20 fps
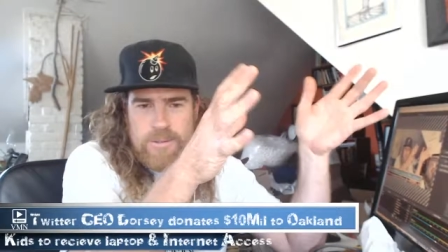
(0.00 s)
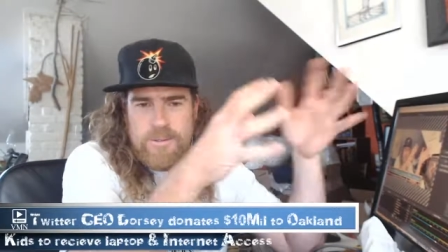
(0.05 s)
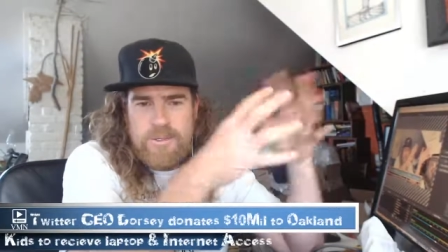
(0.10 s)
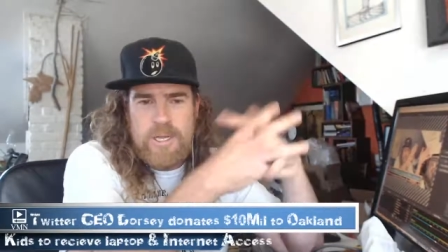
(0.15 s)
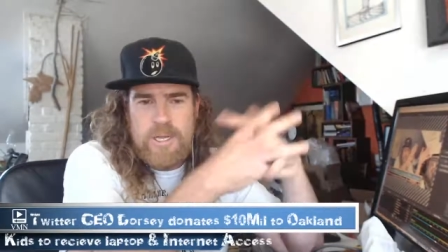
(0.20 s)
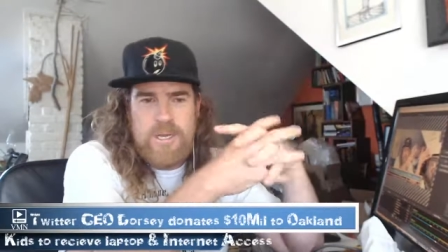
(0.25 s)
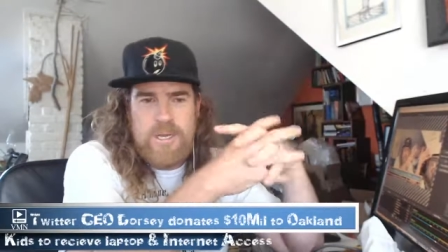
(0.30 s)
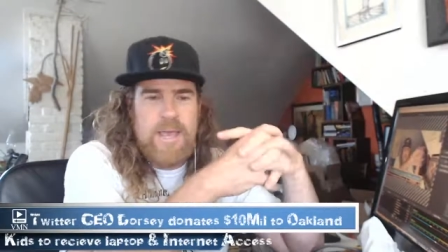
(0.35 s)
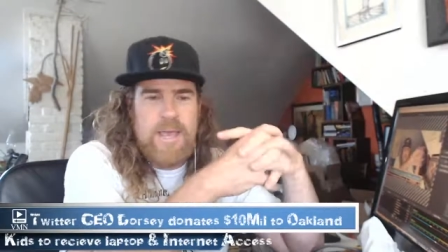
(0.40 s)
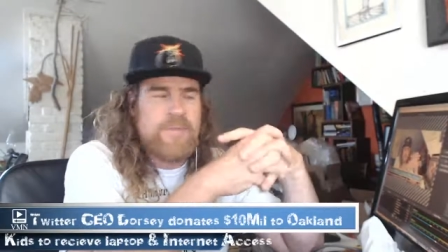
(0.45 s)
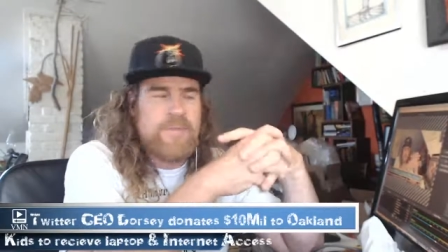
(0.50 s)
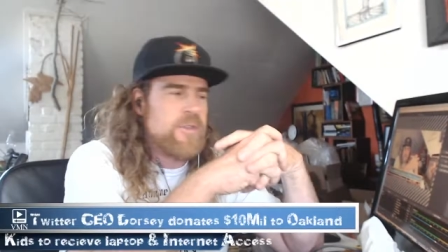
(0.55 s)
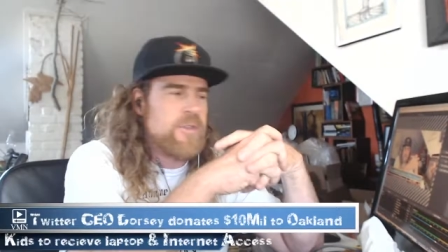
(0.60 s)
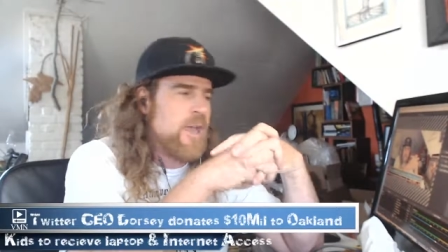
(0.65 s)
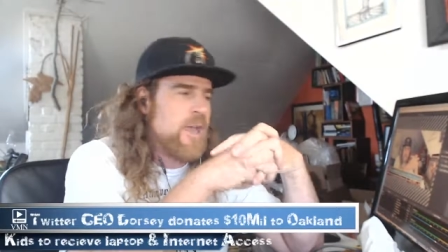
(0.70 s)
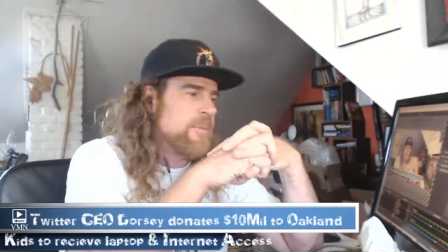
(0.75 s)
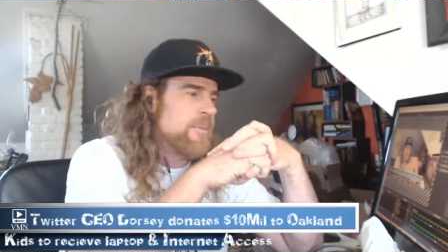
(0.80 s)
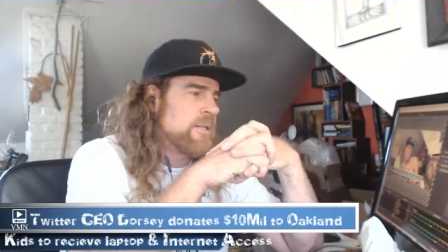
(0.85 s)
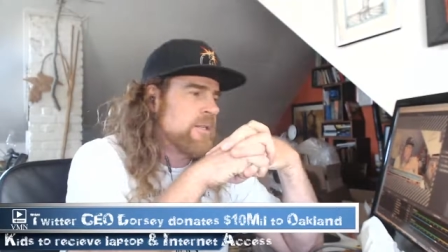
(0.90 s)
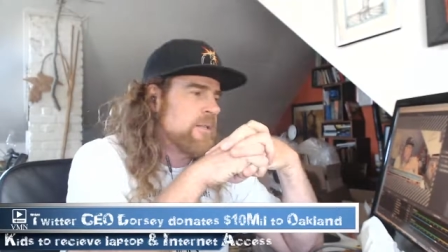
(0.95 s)
didn't have
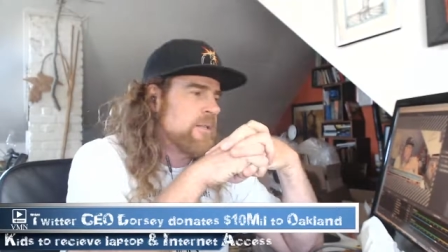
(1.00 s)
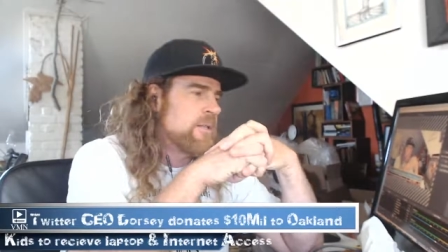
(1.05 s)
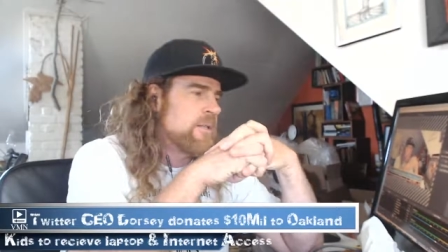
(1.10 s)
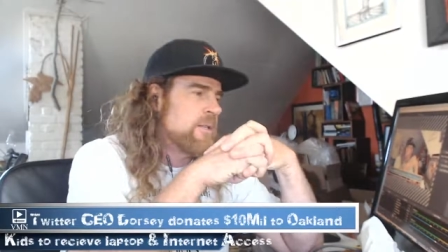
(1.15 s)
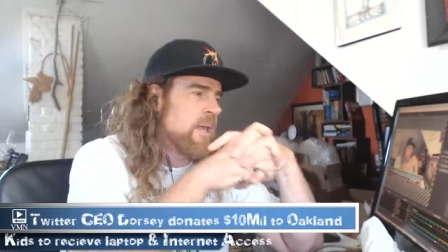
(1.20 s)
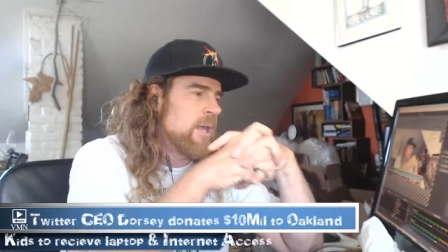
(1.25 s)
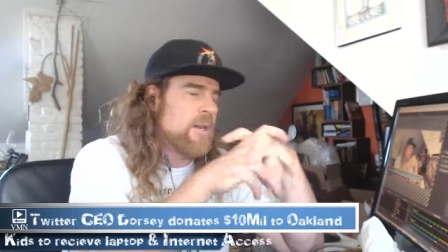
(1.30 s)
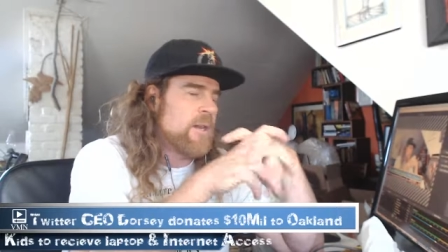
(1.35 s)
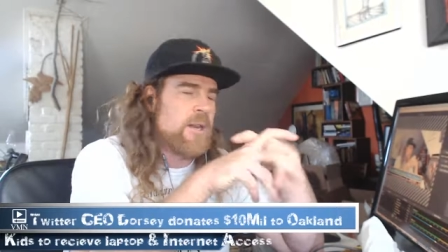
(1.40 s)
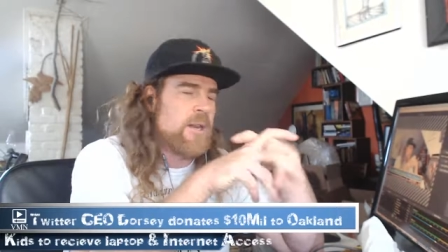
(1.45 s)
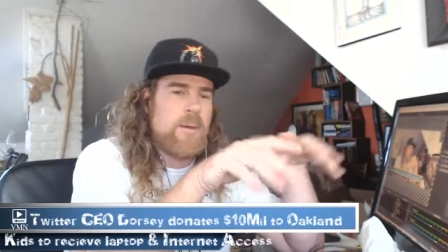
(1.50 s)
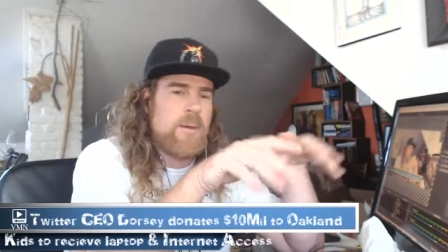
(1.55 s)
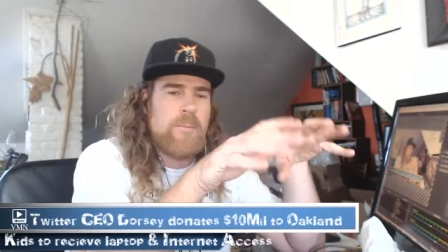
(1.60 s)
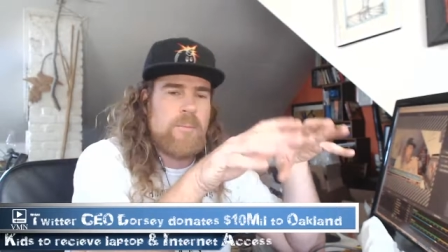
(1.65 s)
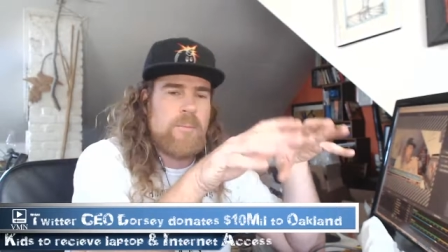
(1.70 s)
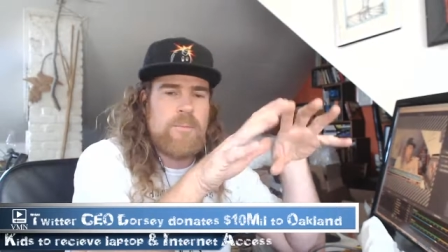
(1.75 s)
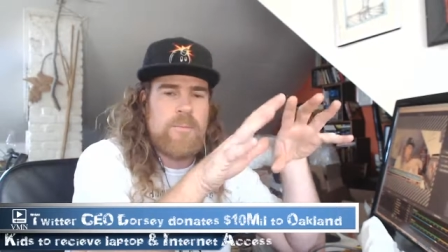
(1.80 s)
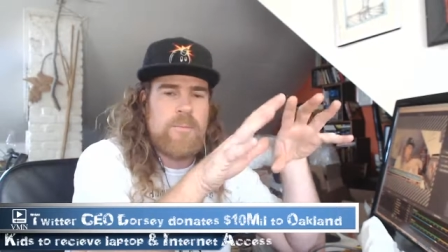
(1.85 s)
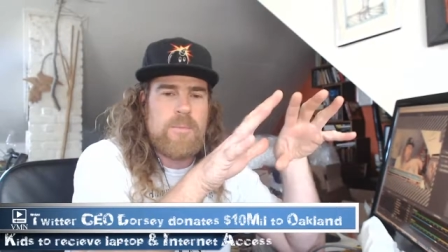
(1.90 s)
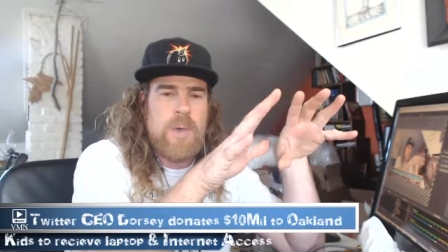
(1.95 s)
time to set it up
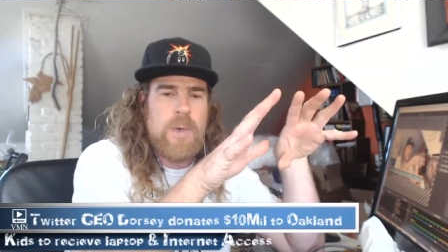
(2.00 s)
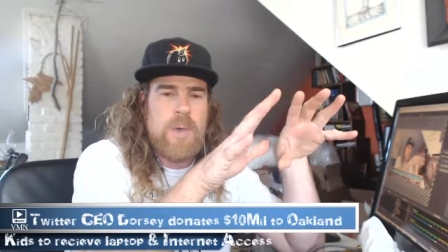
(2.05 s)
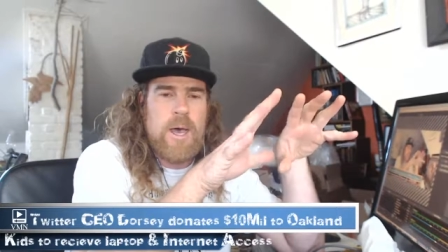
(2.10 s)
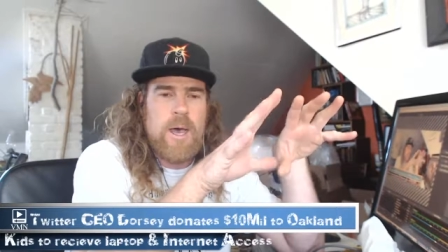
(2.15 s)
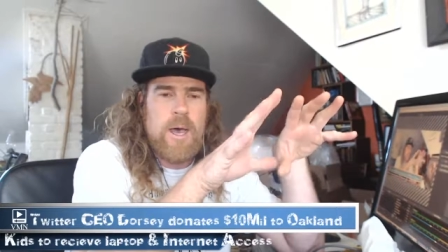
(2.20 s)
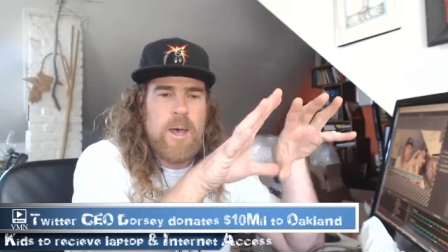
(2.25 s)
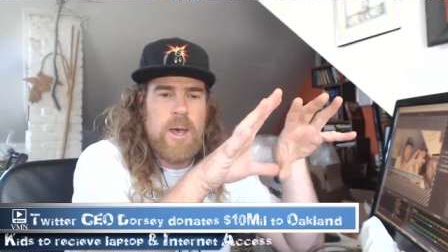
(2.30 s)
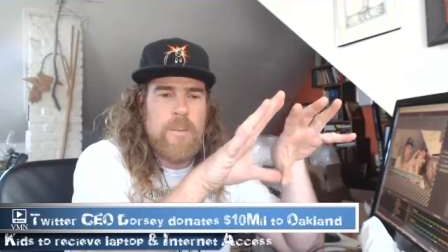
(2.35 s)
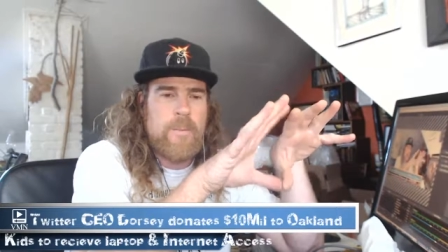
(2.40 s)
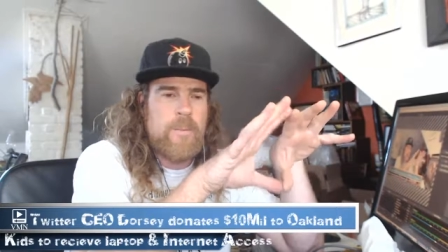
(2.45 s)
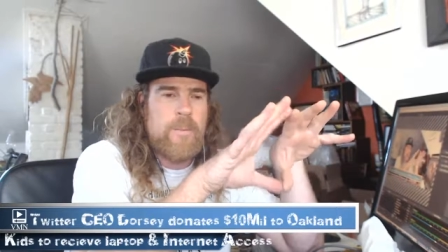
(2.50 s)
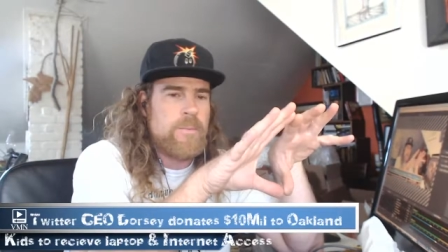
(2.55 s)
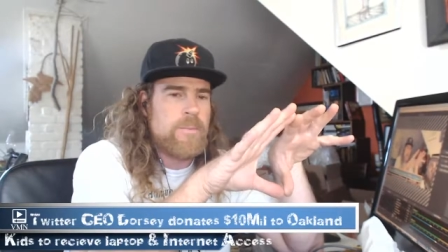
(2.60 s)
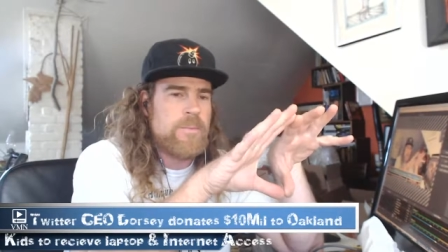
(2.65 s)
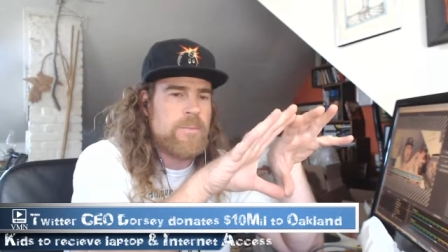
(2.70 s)
um,